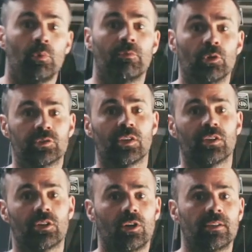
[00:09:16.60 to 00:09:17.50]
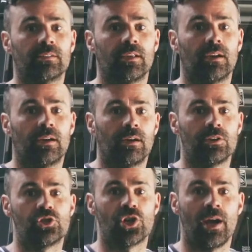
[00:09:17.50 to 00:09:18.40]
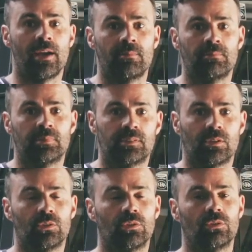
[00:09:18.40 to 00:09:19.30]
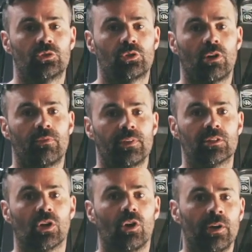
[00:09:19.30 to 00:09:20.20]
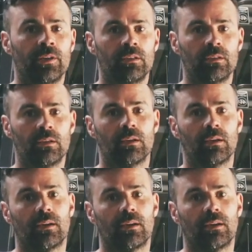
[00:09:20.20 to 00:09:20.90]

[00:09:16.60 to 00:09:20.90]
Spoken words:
we've also got James, who's driving Tiny.